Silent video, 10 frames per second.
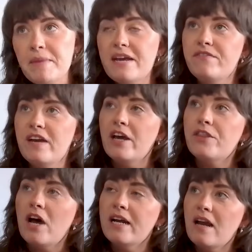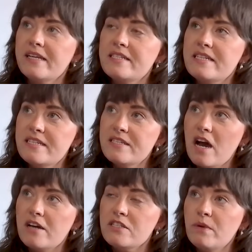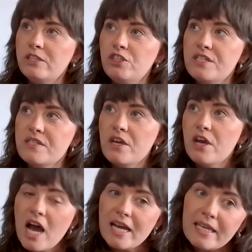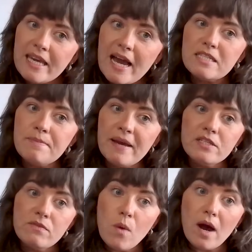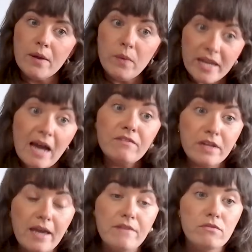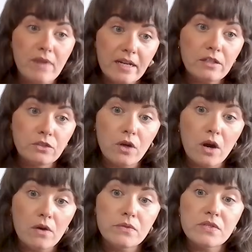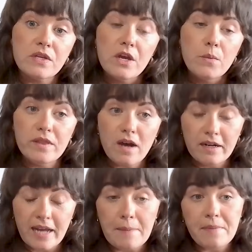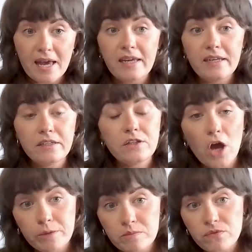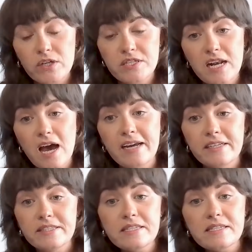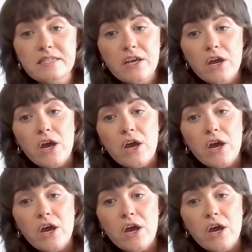big figure that I'd like to discuss, which is a key aspect of why we advocate for rent controls with our campaign, the Homes for Us Alliance,